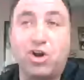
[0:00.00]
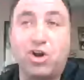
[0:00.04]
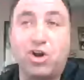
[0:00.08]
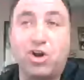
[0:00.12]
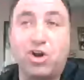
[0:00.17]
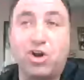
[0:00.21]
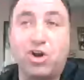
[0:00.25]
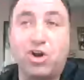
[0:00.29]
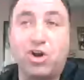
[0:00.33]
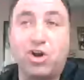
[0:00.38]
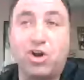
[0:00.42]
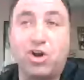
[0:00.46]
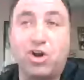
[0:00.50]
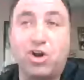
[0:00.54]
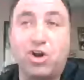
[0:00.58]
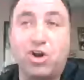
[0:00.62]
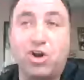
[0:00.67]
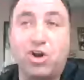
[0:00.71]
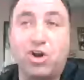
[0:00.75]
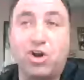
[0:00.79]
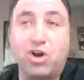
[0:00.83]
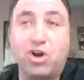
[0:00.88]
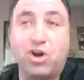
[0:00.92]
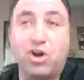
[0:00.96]
You'll see
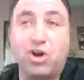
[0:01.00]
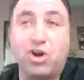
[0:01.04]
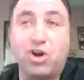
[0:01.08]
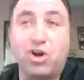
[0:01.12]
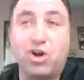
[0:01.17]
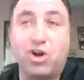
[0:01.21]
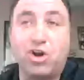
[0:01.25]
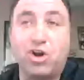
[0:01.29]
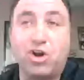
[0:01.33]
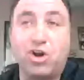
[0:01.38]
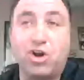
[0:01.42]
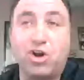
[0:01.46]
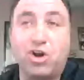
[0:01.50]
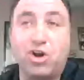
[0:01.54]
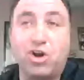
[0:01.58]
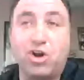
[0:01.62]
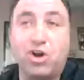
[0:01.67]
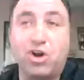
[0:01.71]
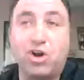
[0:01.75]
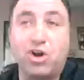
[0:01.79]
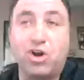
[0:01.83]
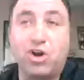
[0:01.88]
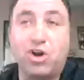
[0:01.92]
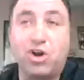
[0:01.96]
AutoZone in the
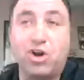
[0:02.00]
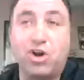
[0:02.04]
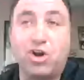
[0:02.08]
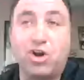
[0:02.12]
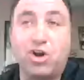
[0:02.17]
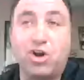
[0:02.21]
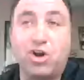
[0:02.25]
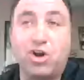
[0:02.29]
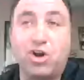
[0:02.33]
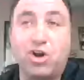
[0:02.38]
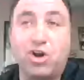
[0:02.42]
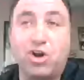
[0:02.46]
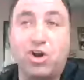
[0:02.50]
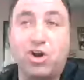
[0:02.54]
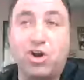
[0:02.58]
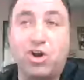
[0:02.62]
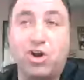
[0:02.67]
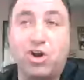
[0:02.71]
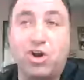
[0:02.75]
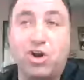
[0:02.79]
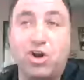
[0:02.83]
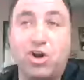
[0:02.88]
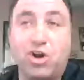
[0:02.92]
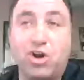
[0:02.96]
auto parts
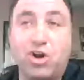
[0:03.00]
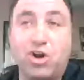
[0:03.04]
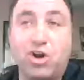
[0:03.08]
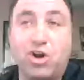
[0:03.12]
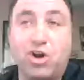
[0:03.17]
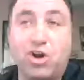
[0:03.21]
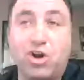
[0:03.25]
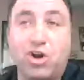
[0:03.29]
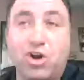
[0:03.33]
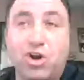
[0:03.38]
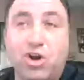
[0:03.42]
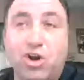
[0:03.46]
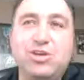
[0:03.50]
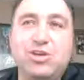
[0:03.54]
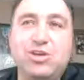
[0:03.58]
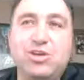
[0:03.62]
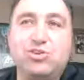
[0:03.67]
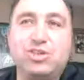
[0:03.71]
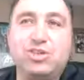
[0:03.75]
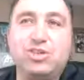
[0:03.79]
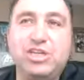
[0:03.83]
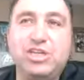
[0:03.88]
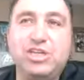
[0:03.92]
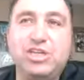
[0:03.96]
space.
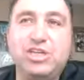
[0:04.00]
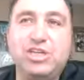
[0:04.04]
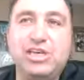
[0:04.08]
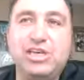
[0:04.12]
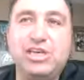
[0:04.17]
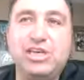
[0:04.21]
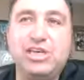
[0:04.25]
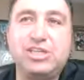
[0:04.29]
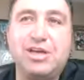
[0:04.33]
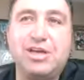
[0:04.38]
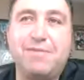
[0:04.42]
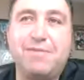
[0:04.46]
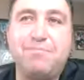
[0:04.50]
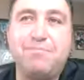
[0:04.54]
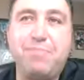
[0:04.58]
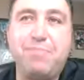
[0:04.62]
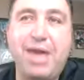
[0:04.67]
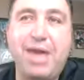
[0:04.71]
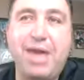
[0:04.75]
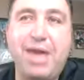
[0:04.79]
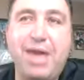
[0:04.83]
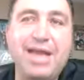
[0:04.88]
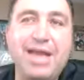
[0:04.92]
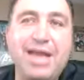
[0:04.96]
You'll see
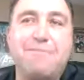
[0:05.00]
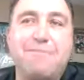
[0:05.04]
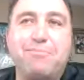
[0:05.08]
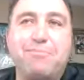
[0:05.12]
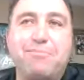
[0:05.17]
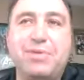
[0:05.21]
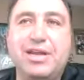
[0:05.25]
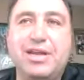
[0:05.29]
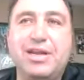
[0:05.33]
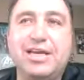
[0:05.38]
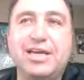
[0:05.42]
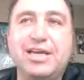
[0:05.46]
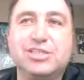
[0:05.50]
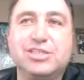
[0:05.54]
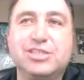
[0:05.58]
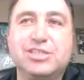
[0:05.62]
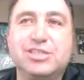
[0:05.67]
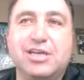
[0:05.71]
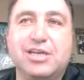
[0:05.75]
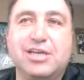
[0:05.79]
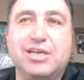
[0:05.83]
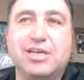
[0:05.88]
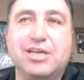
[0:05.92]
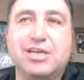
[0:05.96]
some paint
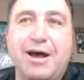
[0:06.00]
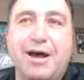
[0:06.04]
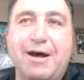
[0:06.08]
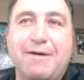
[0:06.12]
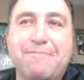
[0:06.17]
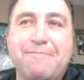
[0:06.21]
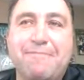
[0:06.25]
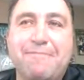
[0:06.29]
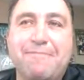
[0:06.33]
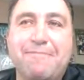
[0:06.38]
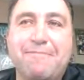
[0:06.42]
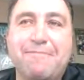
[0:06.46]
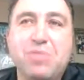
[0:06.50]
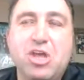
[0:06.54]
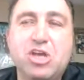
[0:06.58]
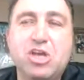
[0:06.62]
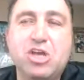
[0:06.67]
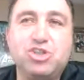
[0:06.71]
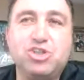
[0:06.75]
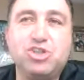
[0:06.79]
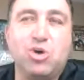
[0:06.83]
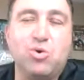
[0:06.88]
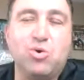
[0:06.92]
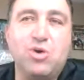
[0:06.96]
companies.
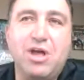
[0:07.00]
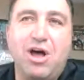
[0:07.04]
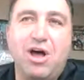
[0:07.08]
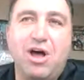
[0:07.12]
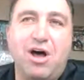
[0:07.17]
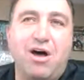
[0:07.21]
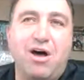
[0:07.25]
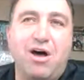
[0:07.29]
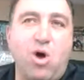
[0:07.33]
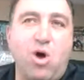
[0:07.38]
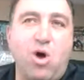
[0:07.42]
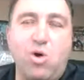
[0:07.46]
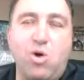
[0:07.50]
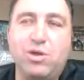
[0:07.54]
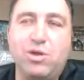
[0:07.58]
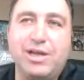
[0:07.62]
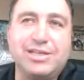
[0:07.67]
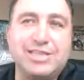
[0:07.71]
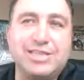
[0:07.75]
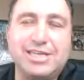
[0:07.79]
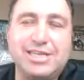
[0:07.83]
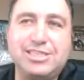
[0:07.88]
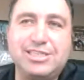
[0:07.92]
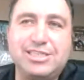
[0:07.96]
So a
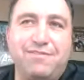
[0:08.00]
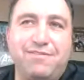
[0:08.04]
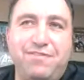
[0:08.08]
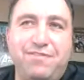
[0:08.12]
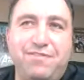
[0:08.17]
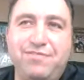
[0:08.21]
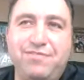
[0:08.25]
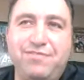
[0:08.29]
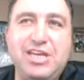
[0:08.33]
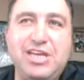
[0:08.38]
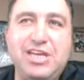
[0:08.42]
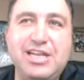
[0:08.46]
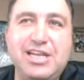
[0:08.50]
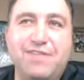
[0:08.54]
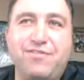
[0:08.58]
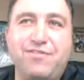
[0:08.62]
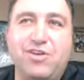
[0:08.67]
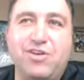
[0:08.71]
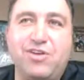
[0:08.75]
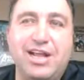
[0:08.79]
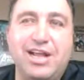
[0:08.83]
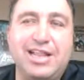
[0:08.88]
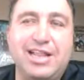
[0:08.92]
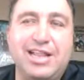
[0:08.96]
whole, as I said,
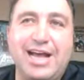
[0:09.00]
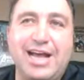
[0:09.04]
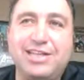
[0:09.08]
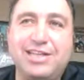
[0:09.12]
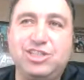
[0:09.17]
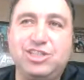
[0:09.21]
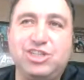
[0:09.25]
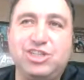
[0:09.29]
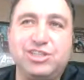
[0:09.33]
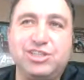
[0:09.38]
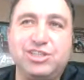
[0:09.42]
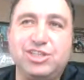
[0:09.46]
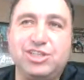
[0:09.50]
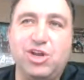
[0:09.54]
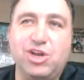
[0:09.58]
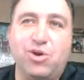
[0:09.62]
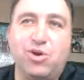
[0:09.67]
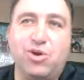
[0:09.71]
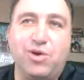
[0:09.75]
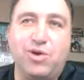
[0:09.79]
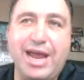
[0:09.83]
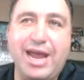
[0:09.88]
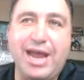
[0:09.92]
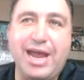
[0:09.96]
15 different, and that's
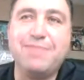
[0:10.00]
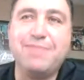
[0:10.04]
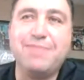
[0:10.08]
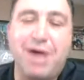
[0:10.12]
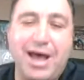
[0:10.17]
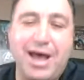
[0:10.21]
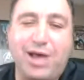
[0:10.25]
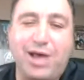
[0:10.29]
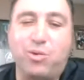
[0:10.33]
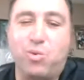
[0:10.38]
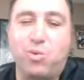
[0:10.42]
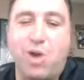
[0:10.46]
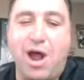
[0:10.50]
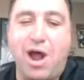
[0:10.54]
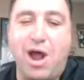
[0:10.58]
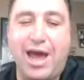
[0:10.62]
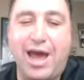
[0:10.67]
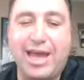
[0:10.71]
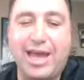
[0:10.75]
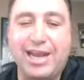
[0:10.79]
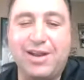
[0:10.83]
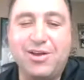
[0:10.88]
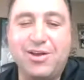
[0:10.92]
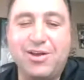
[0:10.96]
just, an 8-mile
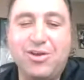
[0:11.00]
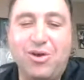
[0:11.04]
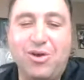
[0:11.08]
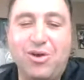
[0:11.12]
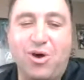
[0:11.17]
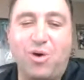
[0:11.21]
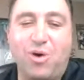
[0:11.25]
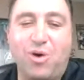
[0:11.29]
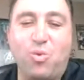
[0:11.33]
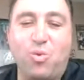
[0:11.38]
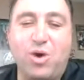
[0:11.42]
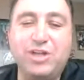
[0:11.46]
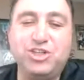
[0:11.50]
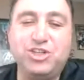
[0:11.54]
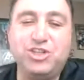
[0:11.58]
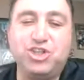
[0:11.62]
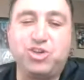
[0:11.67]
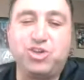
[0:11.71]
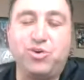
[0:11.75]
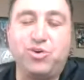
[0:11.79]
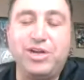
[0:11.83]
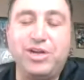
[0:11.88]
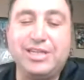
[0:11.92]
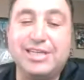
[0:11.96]
ride on
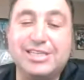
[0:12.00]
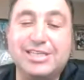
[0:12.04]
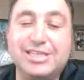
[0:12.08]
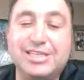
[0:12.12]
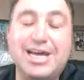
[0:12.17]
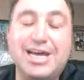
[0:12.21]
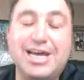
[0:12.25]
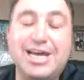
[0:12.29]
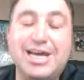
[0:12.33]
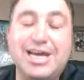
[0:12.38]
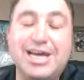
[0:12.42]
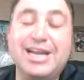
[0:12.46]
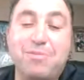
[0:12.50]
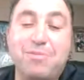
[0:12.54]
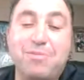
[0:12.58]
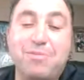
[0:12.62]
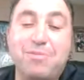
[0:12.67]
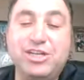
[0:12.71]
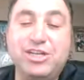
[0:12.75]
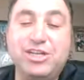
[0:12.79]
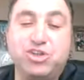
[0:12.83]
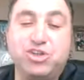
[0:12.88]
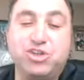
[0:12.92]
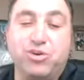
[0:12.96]
one street. That's not even
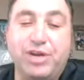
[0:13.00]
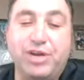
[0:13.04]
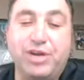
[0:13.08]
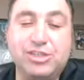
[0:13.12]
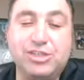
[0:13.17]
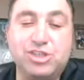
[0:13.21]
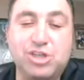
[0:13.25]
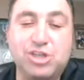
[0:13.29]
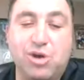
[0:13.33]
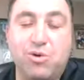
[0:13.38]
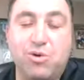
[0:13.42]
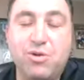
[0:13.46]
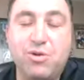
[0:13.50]
a main street.